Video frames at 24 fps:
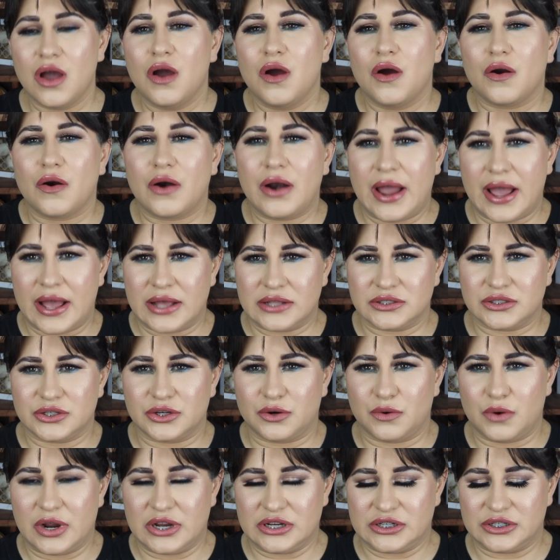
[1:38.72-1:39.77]
or answer
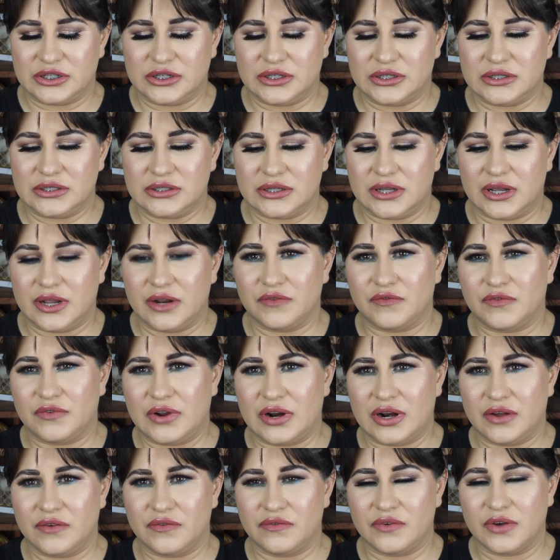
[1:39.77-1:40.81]
questions in
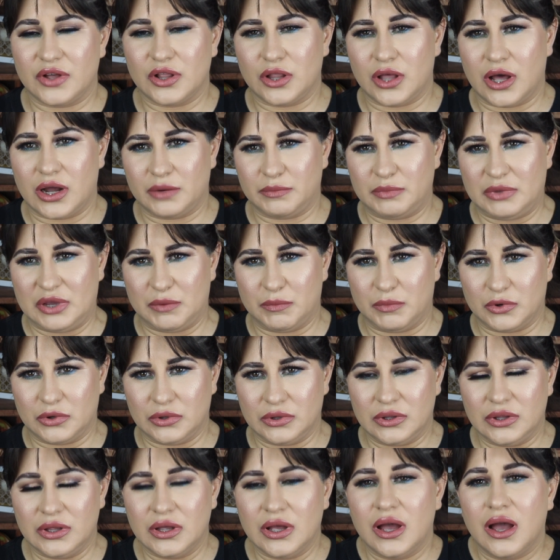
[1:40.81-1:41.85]
front of a lot of
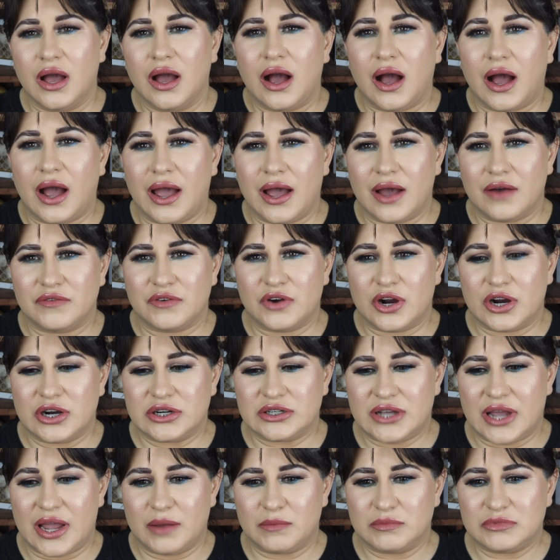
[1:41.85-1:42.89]
people. I have a hard
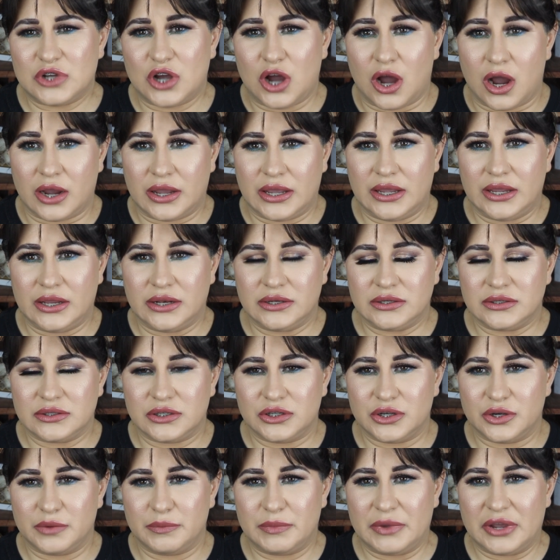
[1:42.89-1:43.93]
time talking
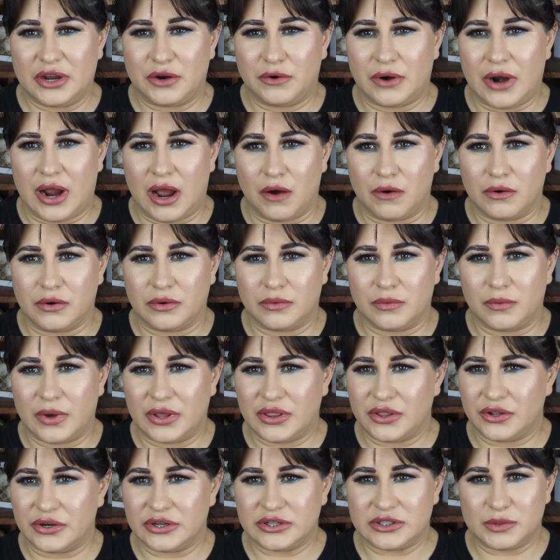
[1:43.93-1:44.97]
to a big crowd,
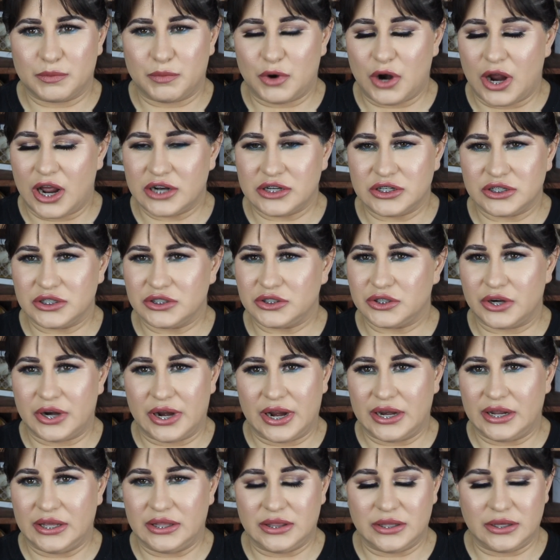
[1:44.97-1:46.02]
whether it's a project or
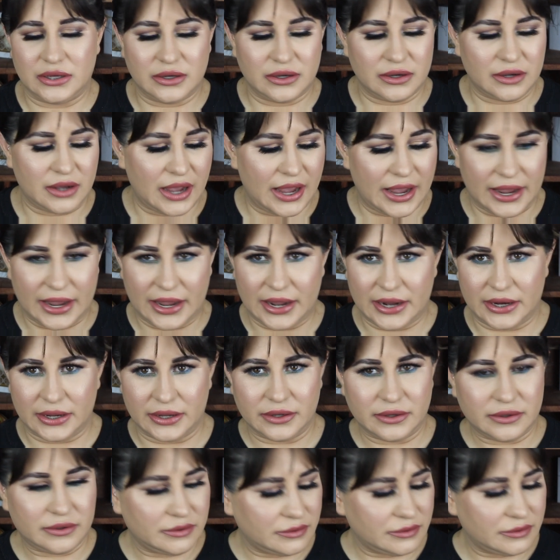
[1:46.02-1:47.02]
anything. I hate it.